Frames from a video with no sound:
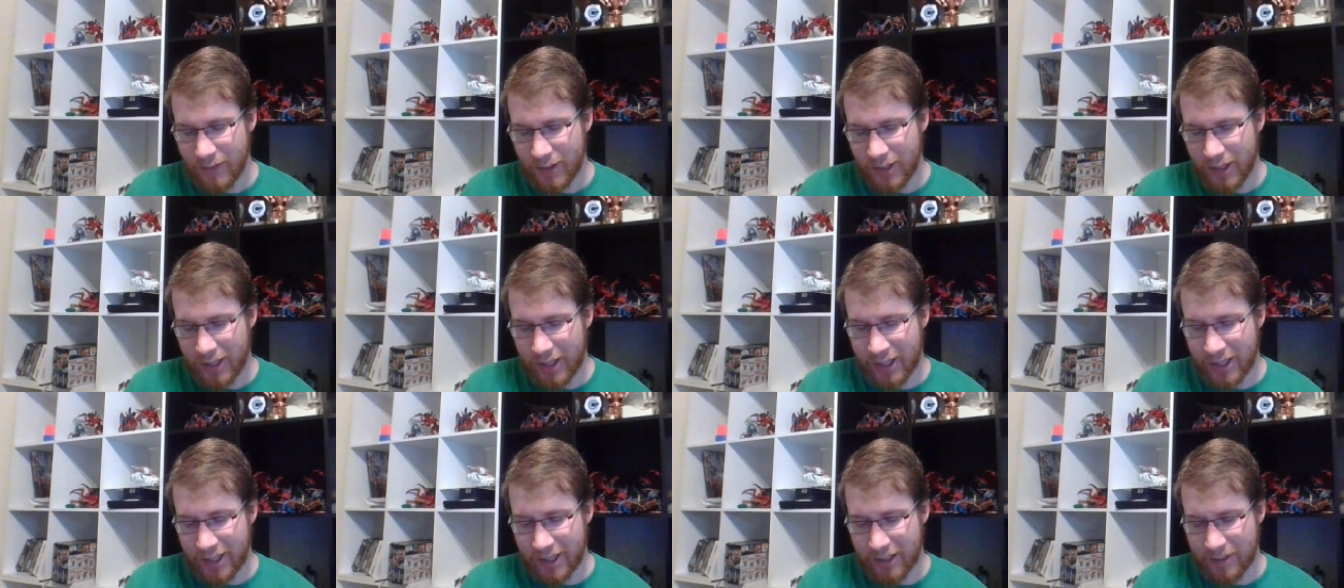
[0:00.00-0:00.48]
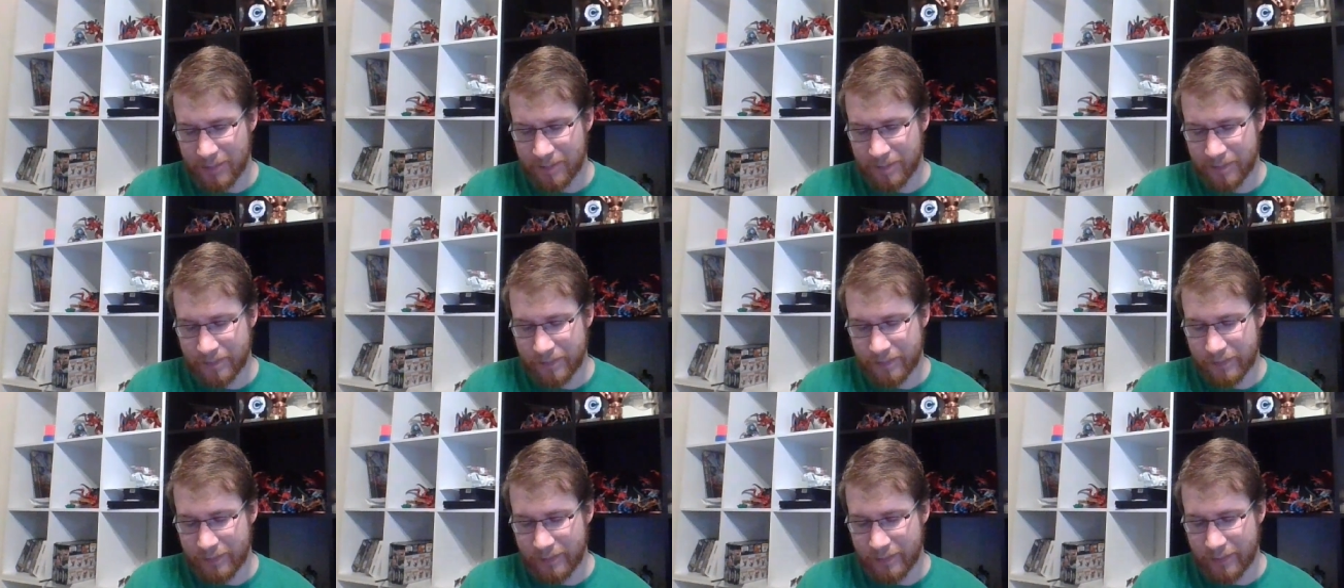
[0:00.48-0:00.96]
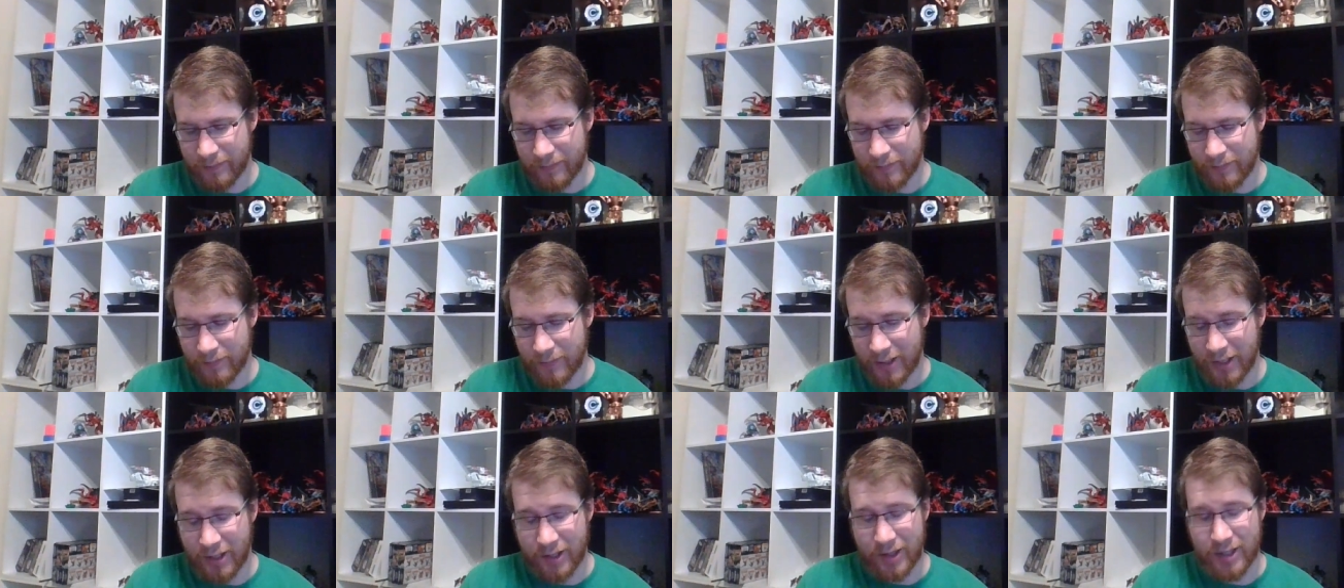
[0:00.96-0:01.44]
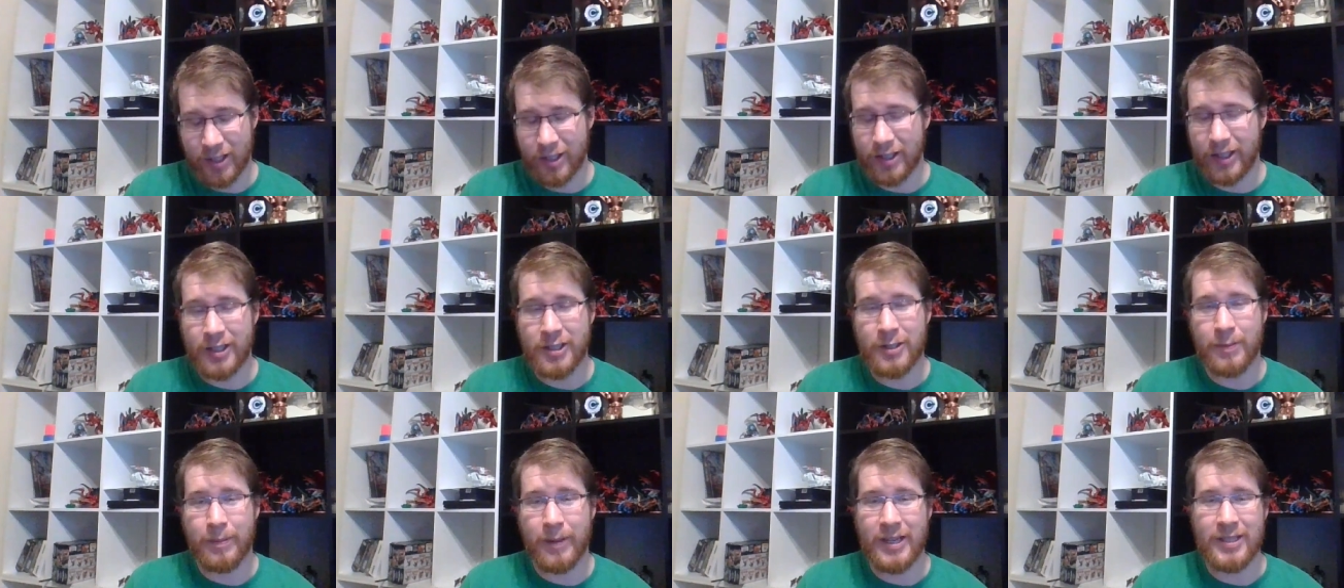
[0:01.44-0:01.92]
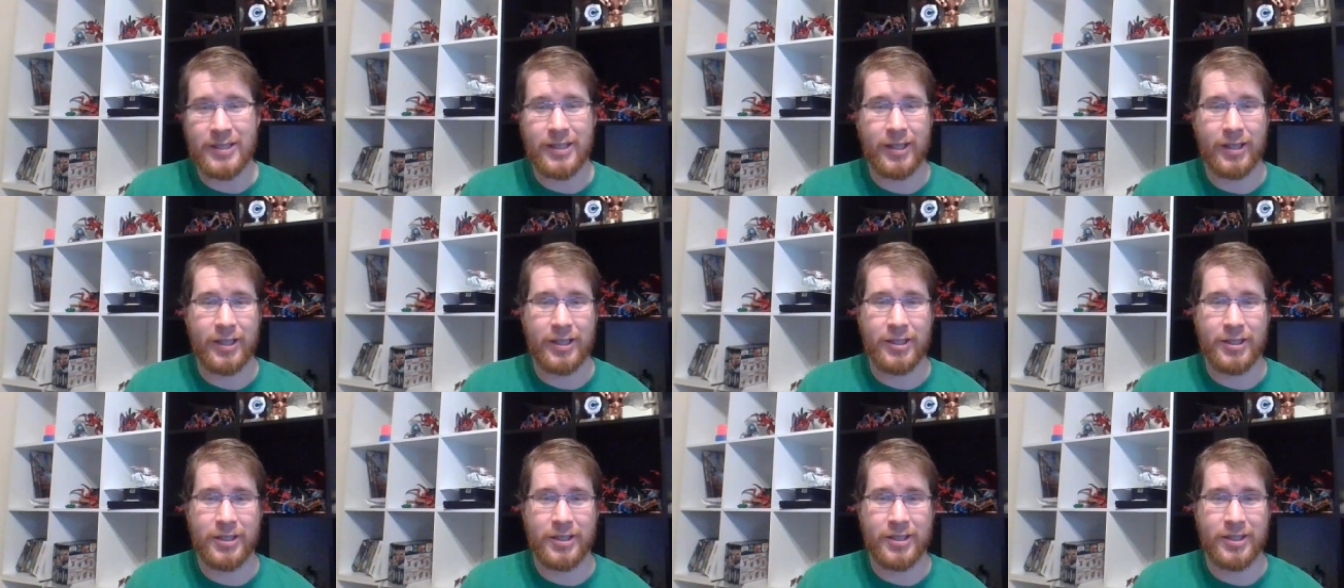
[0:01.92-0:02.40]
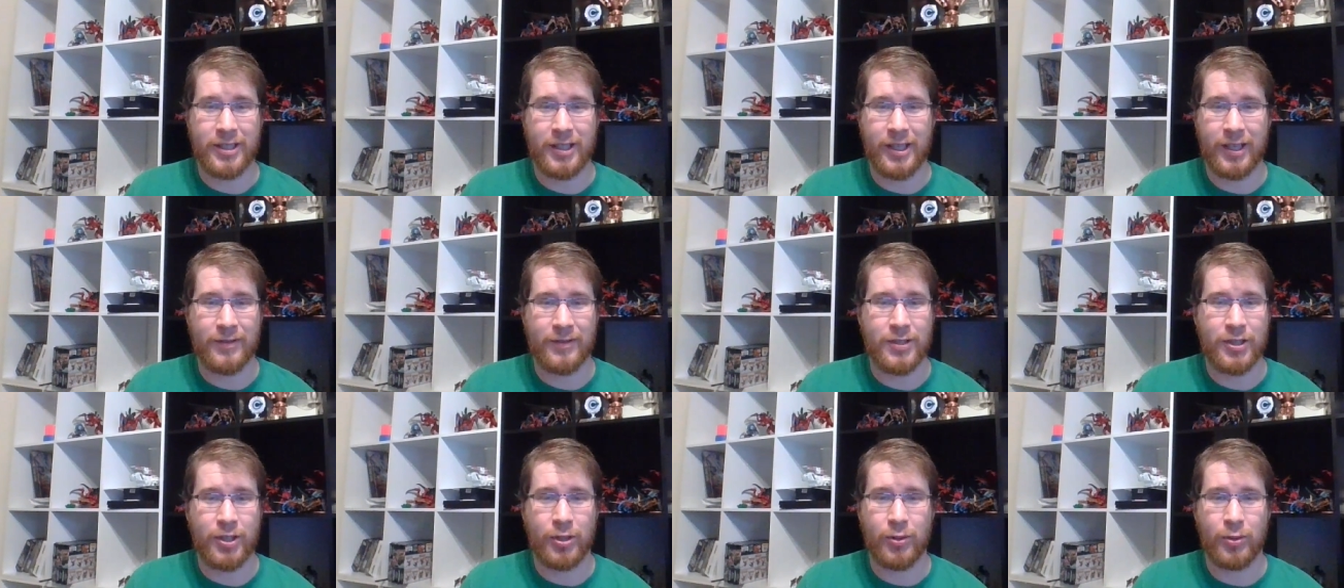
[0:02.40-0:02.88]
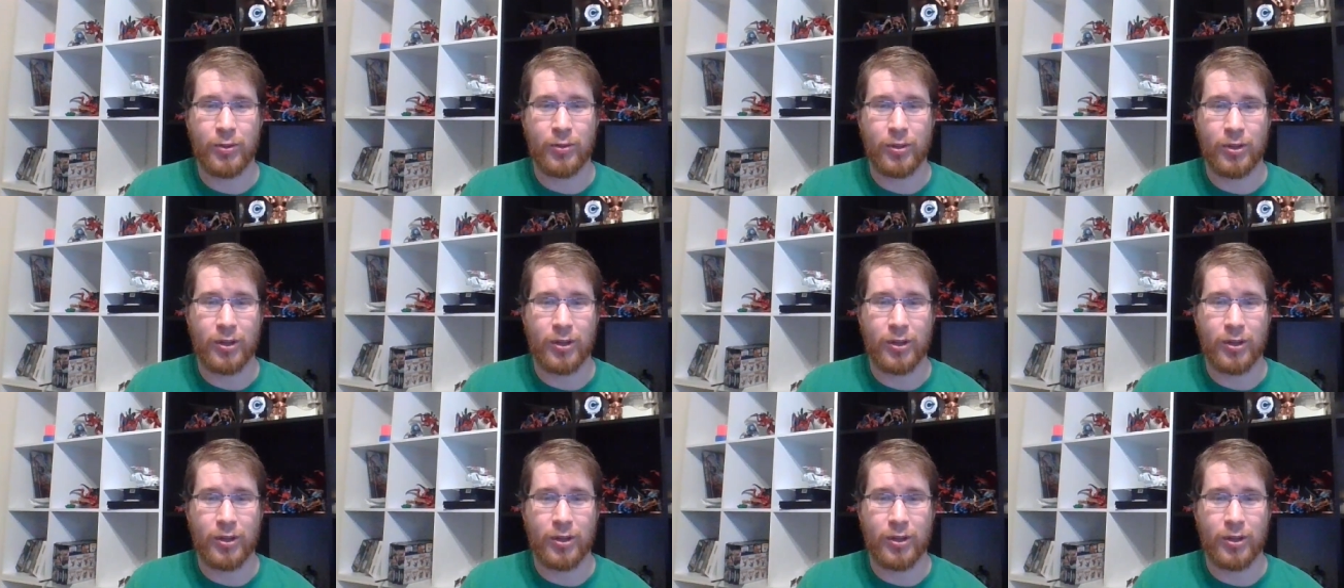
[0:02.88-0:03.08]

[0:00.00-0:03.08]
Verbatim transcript: Um, the, the list basically just gives you